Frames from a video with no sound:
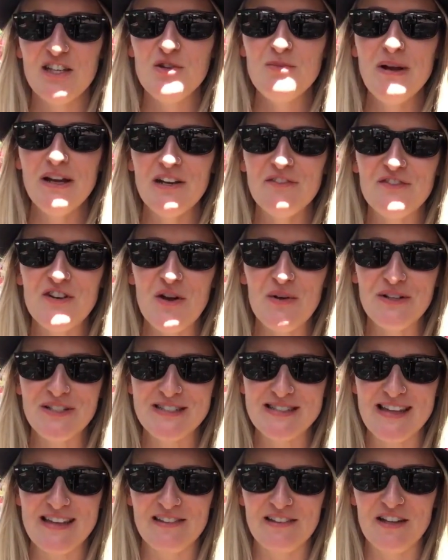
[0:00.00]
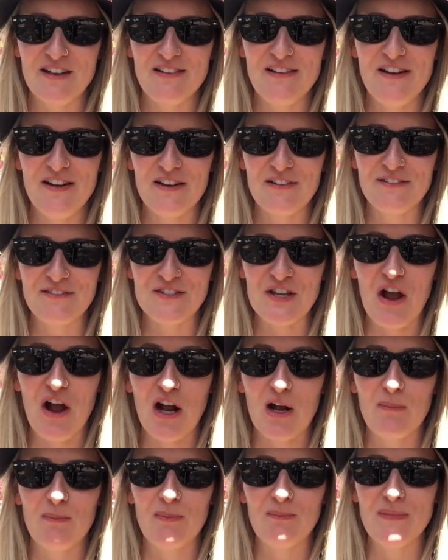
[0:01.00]
You might have noticed lately a lot of
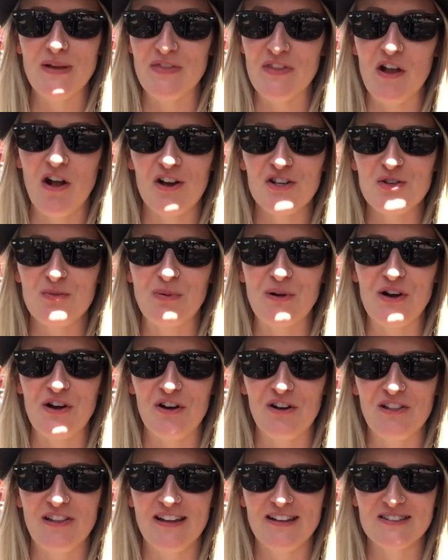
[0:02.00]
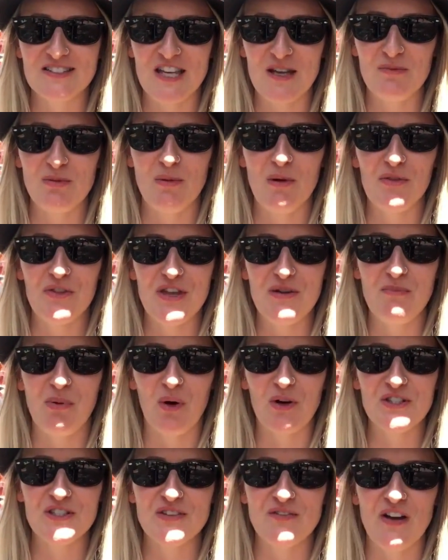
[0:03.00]
talk in the entrepreneurial landscape about the
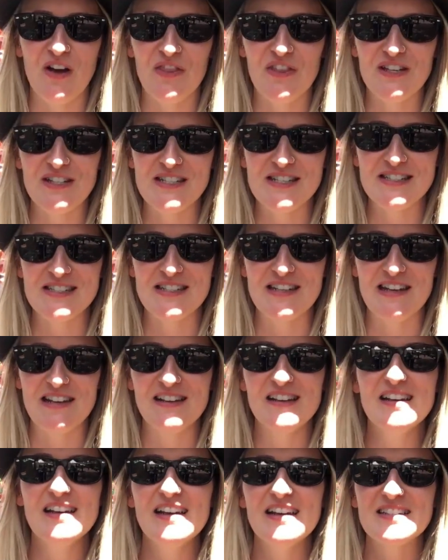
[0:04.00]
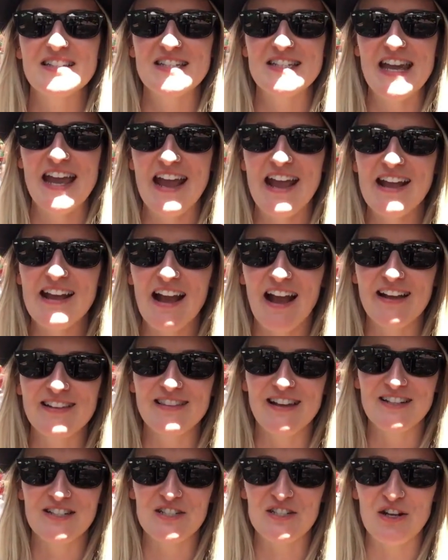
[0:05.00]
importance of authenticity. Today,
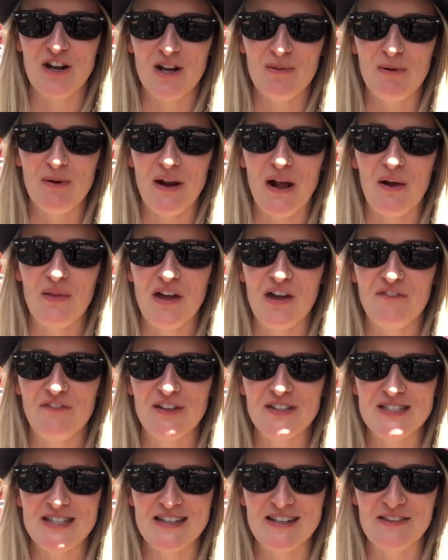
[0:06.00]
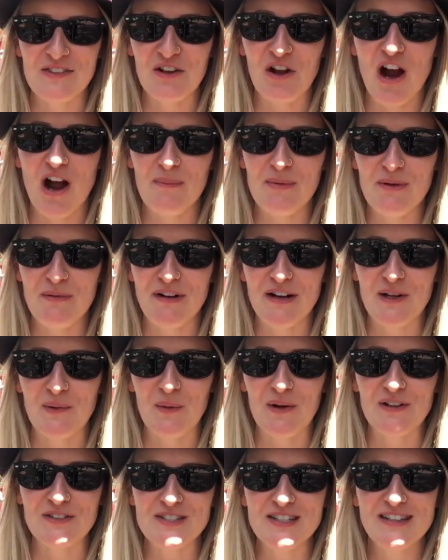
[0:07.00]
I'd like to talk about how that fits into the copywriting
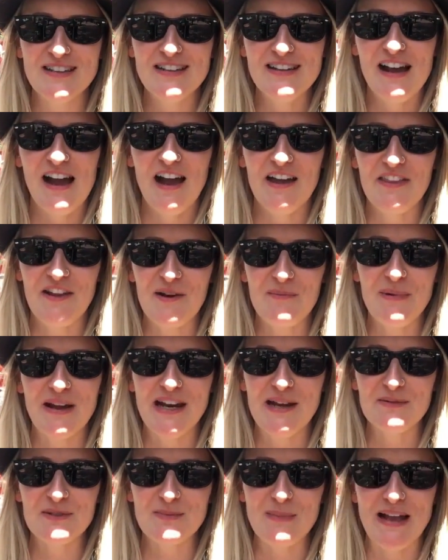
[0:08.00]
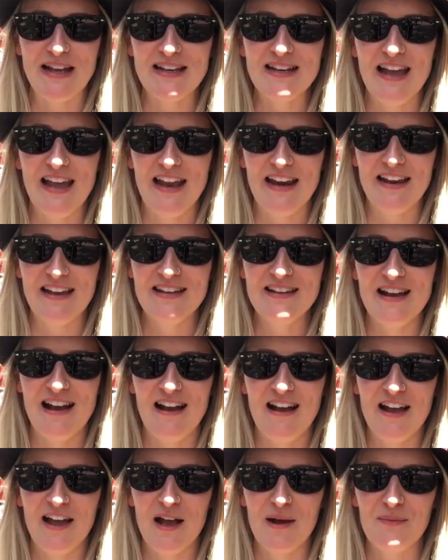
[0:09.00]
world. Hi there, my name is Megan Haney.
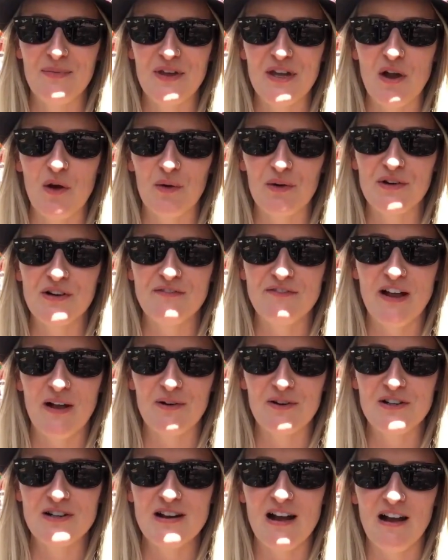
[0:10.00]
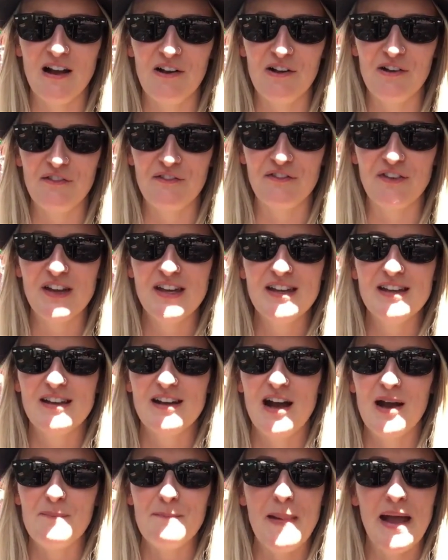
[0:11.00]
I am the owner and founder
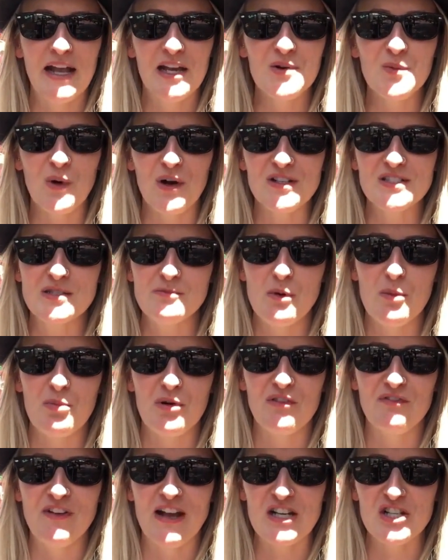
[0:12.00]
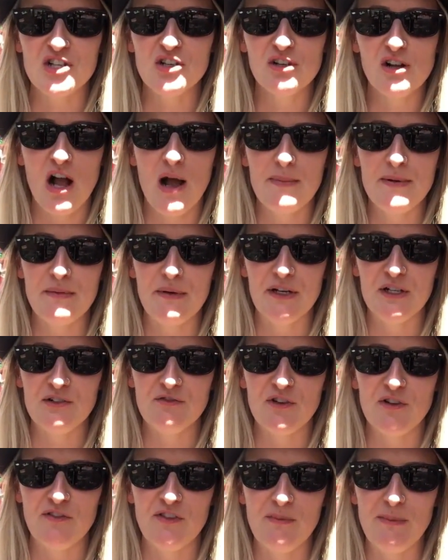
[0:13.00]
of Megan Words. I'm a professional copywriter
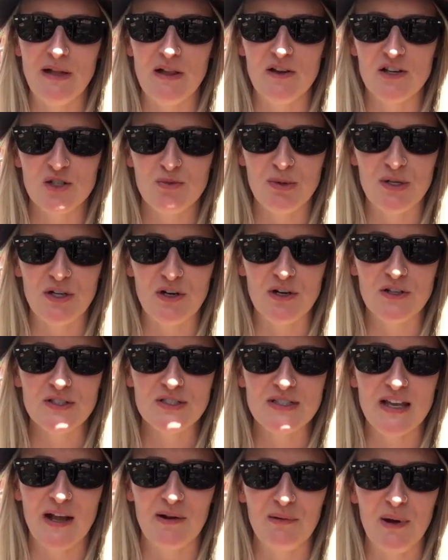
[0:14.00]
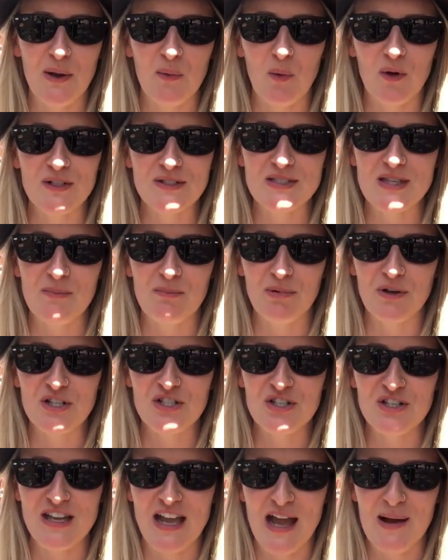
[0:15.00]
for female entrepreneurs. I write words that
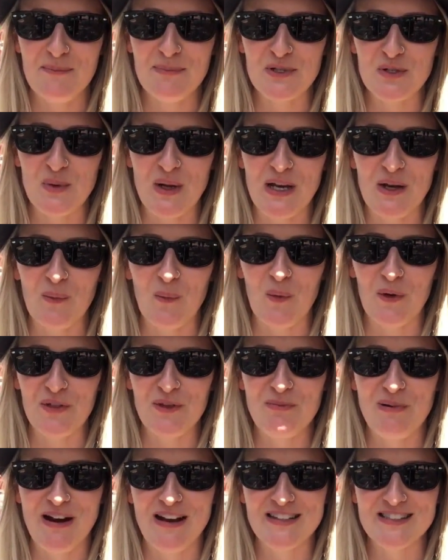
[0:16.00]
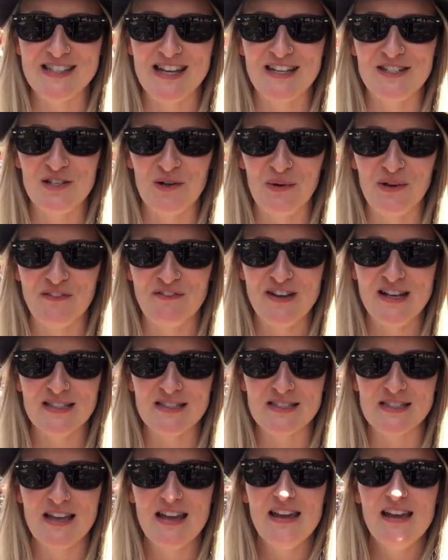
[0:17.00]
bridge the gap between worthy brands and doting
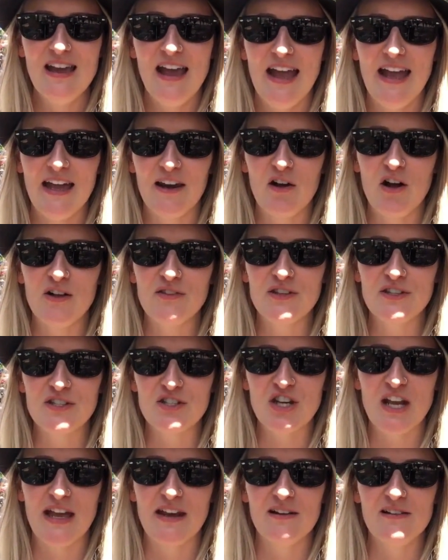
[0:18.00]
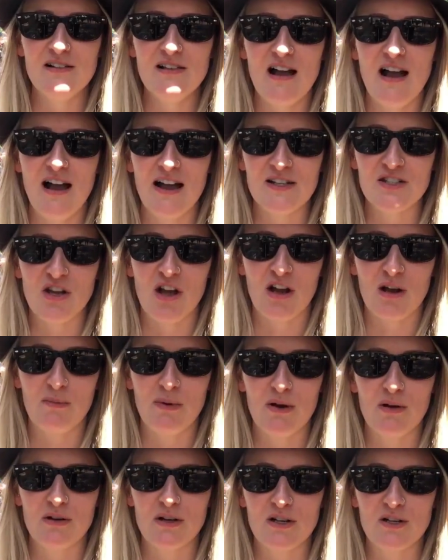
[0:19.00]
fans. And on this channel, I talk
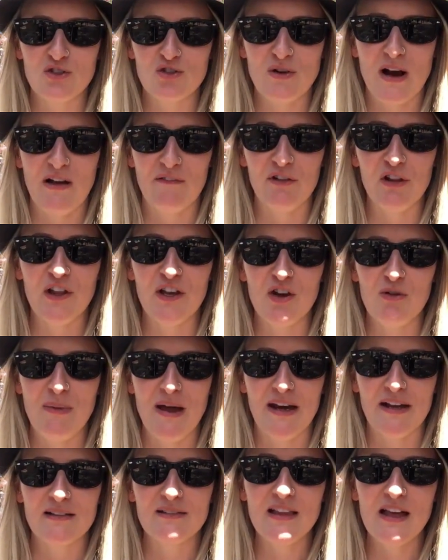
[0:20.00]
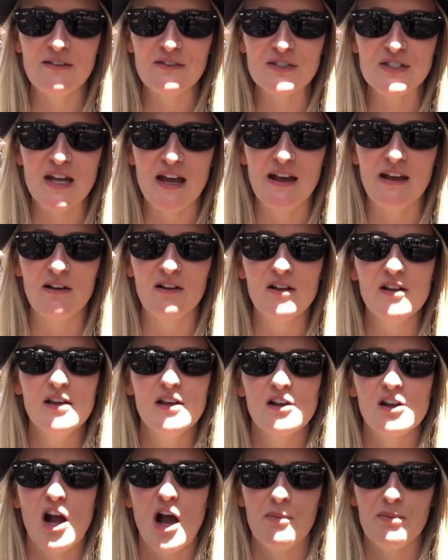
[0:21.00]
about travel and nomadic lifestyle,
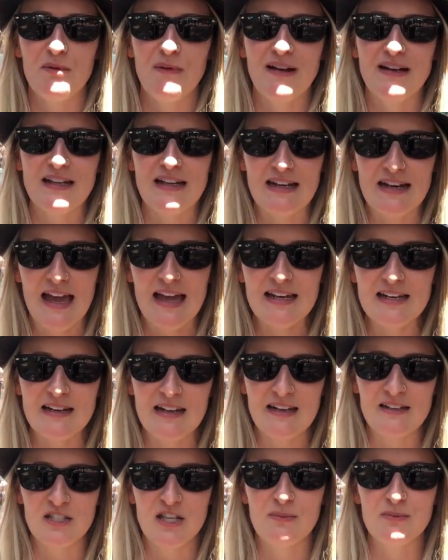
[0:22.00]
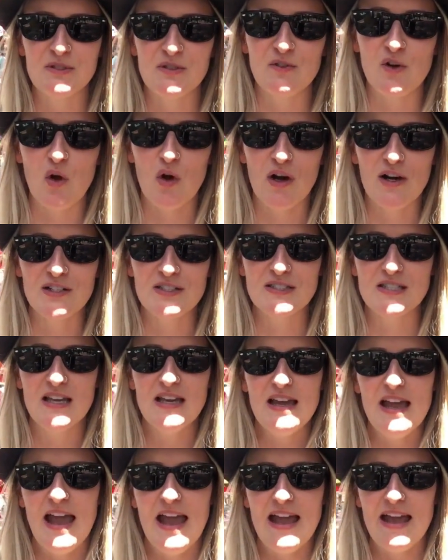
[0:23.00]
copywriting and editing tips, of course,
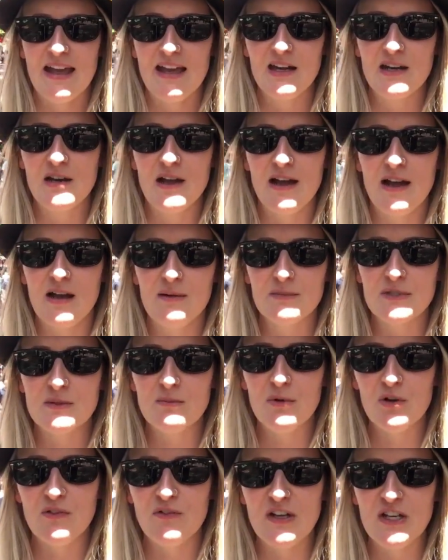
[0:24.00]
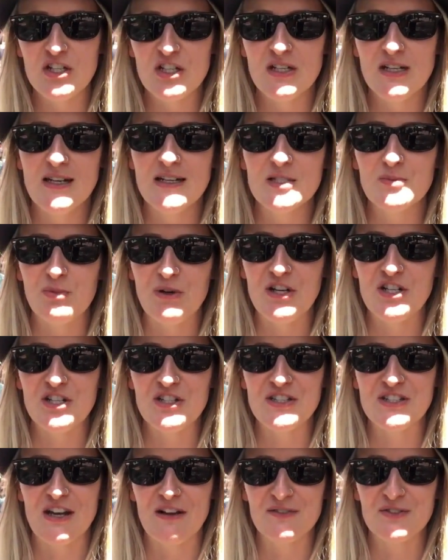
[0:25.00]
and some motivation and
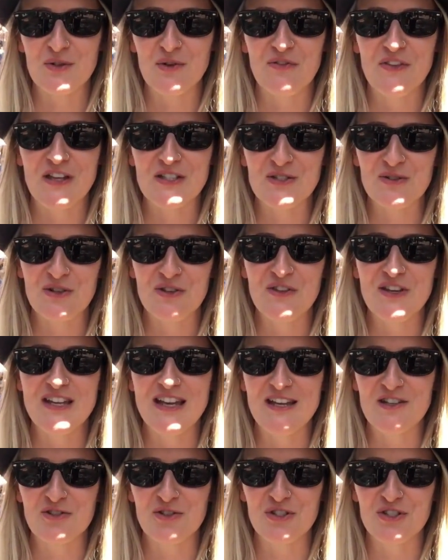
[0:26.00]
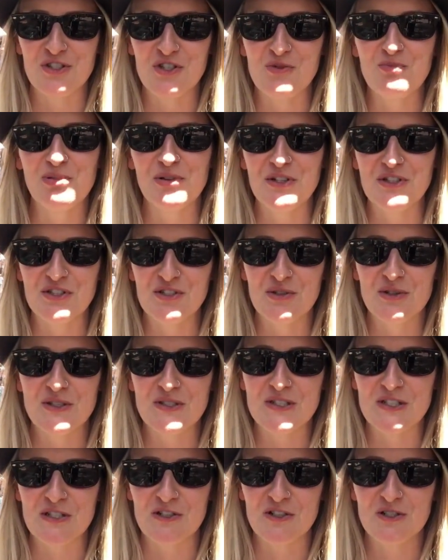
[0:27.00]
inspiration stuff. So if that sort of thing interests you, please do
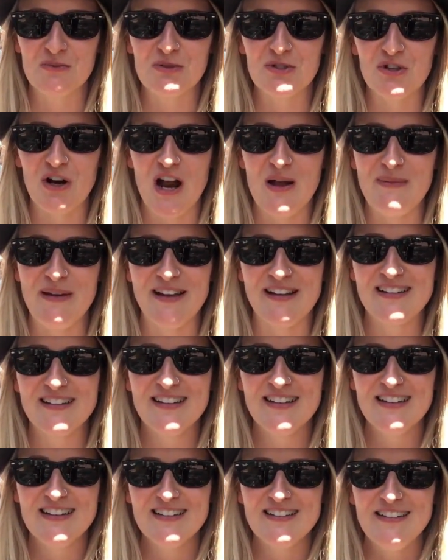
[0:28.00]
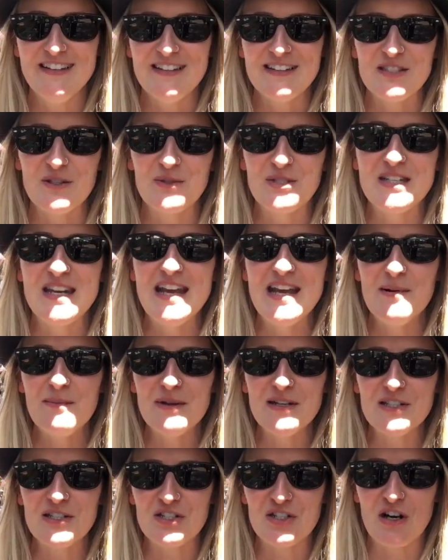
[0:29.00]
consider subscribing. So today I'm
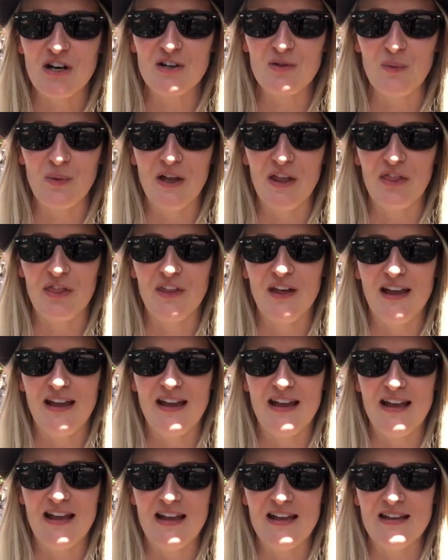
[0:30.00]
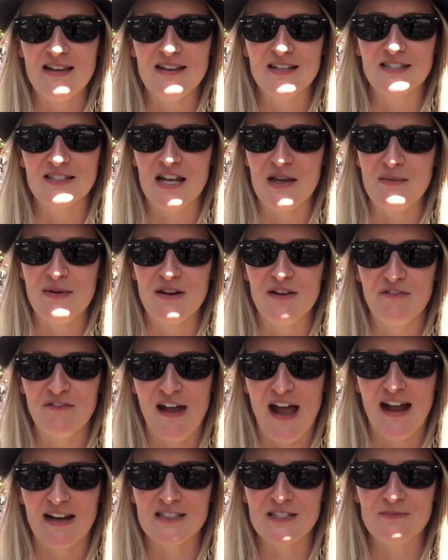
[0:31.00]
going to start with a statement of
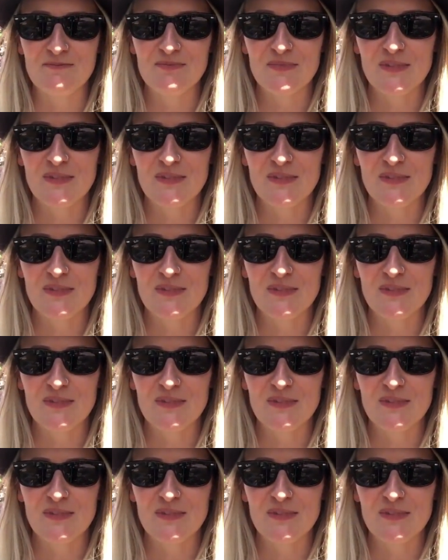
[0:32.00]
fact.